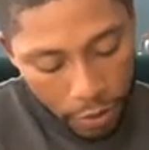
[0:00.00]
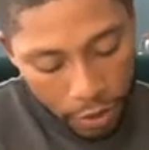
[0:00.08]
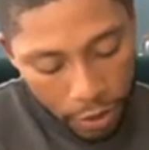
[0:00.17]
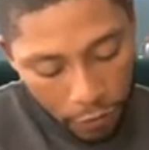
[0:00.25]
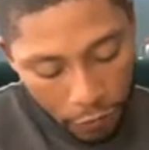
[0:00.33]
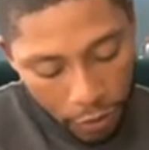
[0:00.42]

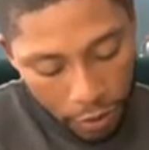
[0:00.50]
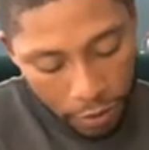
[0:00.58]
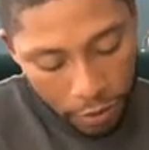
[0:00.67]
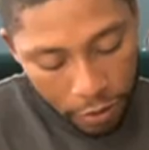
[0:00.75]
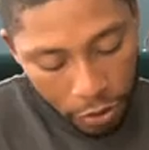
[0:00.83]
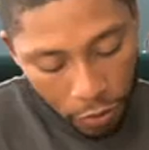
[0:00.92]
different
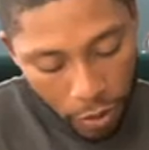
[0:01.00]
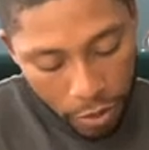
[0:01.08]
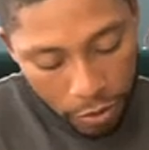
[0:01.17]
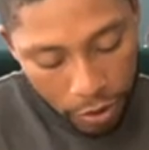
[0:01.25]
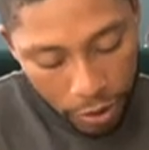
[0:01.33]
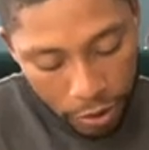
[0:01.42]

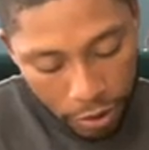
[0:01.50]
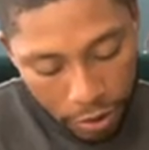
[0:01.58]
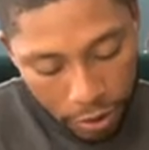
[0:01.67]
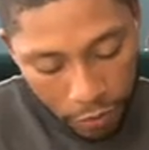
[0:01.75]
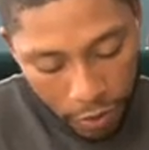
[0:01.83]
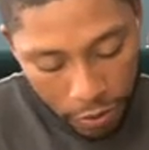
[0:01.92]
ground stations
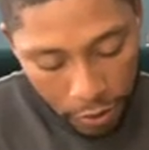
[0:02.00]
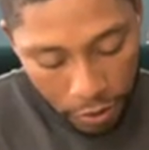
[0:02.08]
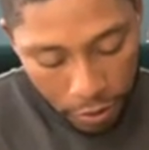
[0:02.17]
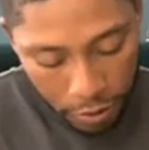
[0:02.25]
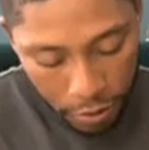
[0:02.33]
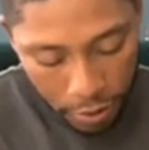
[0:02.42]
around the
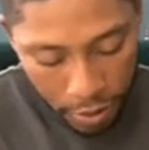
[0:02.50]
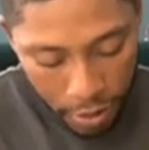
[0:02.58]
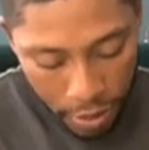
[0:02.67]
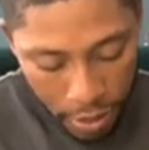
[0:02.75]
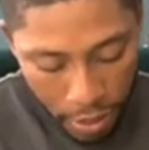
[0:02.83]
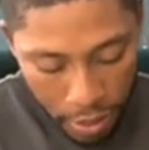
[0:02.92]
Earth,
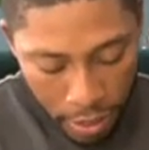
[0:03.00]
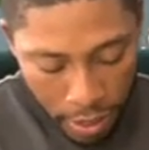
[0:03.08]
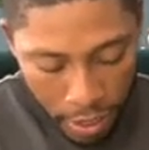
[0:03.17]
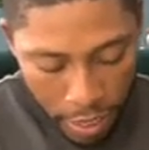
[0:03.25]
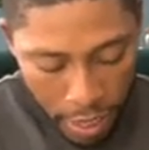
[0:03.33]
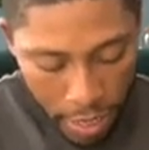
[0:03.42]

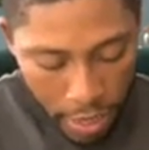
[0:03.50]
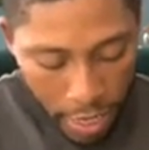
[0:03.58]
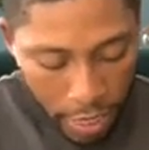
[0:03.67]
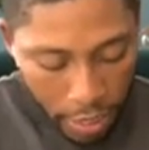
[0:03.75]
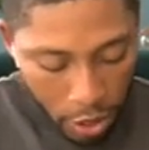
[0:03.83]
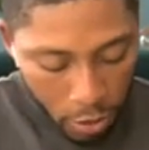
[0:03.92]
and
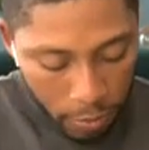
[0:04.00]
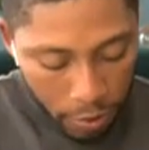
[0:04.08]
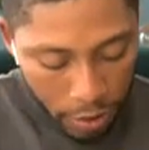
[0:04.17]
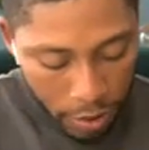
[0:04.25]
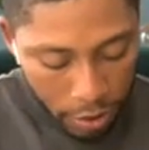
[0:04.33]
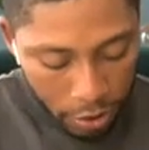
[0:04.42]
that helps
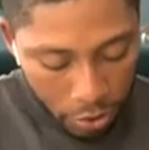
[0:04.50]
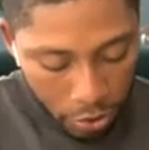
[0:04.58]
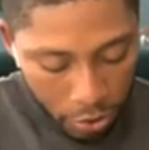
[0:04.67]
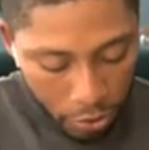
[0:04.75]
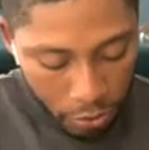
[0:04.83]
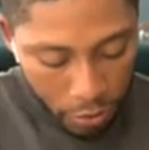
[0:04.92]
us
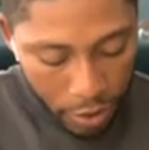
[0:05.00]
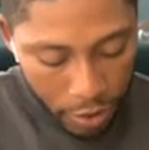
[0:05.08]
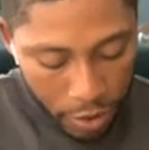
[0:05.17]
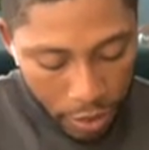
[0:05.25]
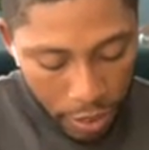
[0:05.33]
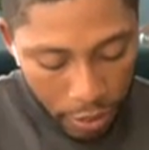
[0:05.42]
to get
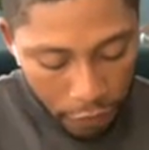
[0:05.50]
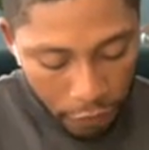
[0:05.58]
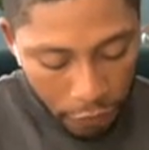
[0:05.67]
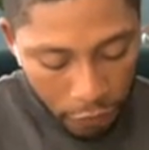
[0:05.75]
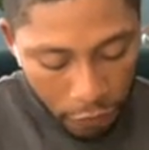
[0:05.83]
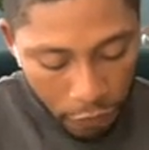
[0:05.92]
the data
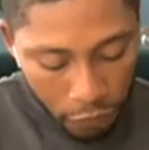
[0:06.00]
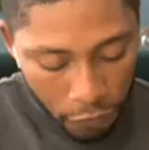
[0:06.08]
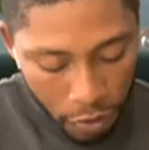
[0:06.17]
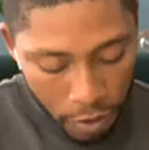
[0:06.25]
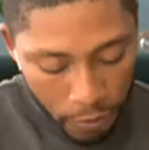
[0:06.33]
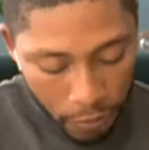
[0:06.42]

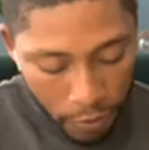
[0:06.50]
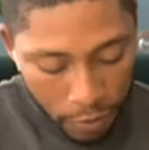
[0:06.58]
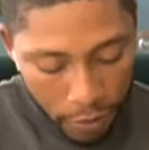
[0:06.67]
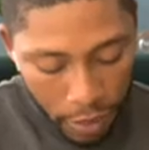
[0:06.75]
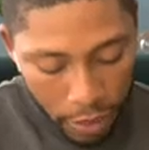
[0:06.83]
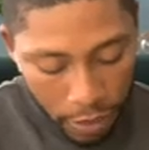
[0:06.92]
from the
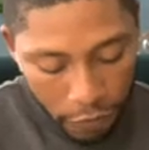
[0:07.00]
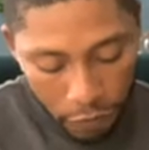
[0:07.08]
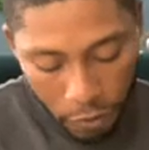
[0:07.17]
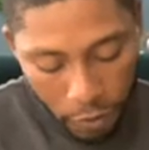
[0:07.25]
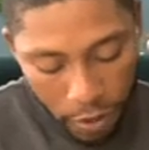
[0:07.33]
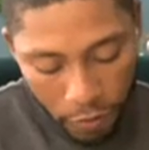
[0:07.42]
satellite for
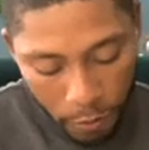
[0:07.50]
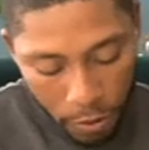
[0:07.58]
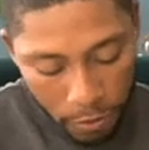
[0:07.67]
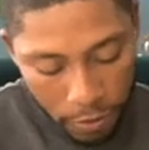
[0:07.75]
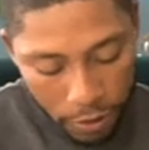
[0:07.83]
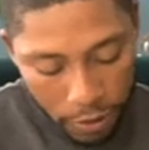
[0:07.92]
whatever
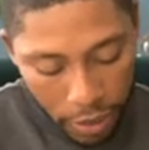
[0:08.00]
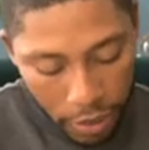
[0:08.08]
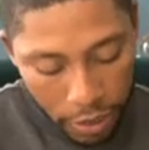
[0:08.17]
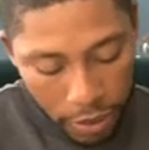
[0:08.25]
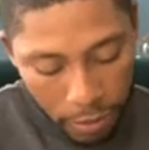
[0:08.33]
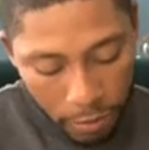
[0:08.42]
purpose the satellite
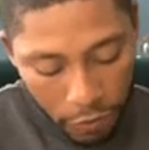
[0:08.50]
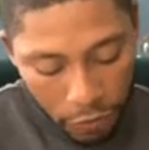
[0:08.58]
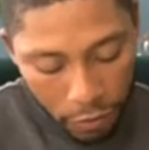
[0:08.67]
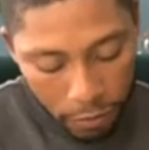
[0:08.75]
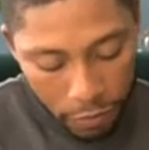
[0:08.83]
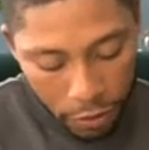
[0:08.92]
is up there for.
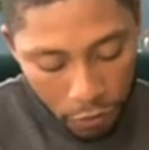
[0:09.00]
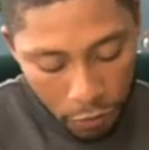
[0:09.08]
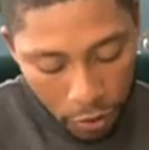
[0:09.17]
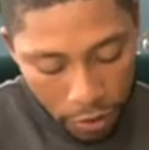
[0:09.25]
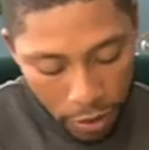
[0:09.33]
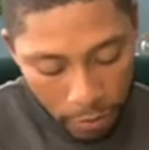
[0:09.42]
So
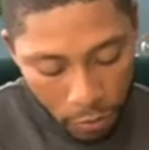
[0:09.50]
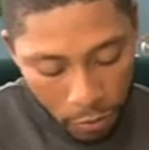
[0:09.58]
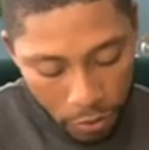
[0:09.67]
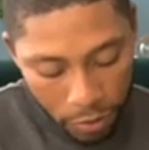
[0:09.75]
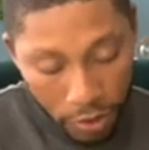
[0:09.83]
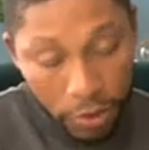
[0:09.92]
for example, when you
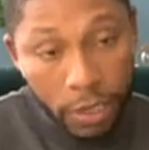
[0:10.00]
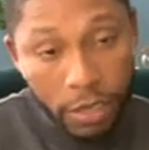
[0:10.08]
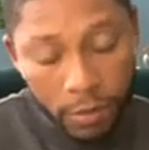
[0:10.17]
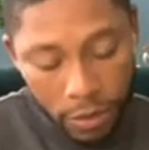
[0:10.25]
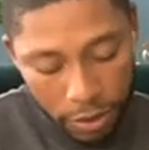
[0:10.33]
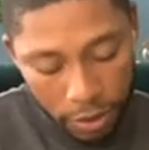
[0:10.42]
send a text
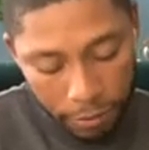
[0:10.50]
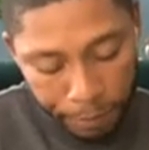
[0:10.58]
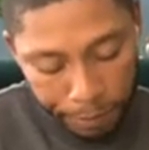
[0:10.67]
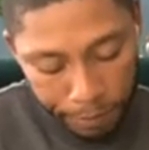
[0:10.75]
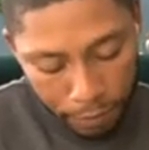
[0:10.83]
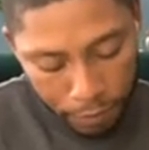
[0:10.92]
message,
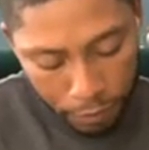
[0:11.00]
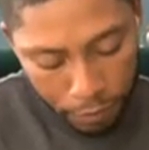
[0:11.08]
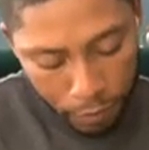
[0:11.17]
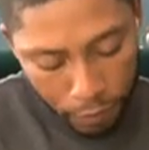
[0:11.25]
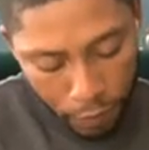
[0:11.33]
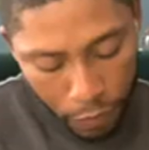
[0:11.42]

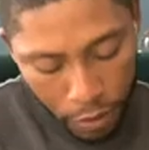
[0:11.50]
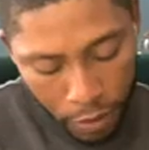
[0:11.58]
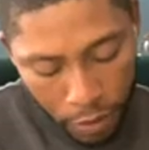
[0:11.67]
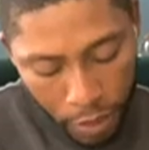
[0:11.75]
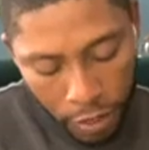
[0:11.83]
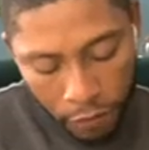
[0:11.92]

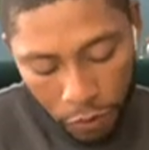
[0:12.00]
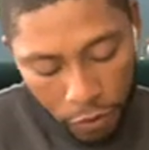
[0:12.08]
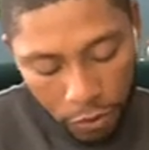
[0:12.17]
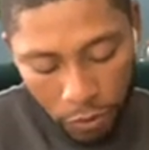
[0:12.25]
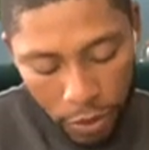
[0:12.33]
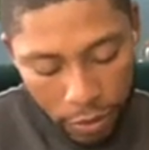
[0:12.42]
that involves
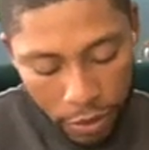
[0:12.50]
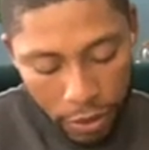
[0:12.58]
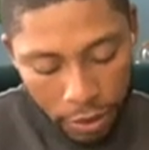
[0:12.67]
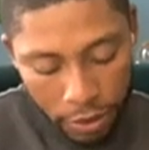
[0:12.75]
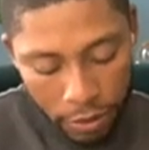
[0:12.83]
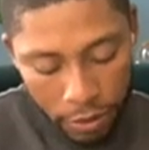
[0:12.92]
ground
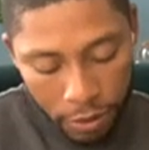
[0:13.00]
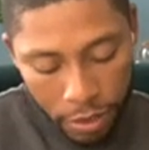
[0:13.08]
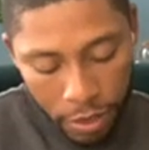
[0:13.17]
stations.